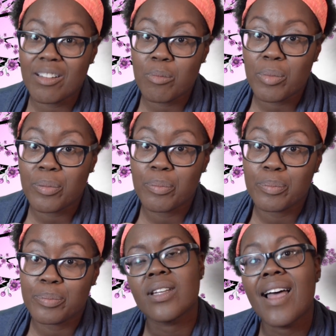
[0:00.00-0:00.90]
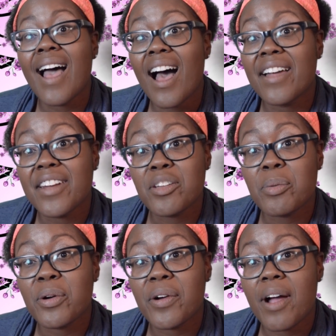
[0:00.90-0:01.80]
with GIMP.
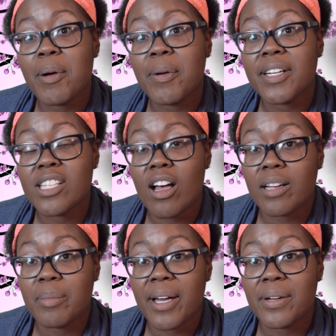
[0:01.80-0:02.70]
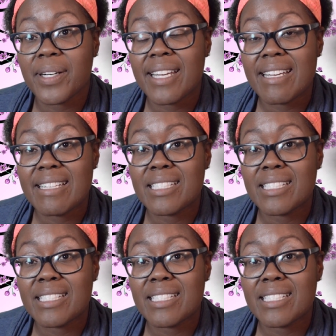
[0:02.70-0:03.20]
Another program I want to talk about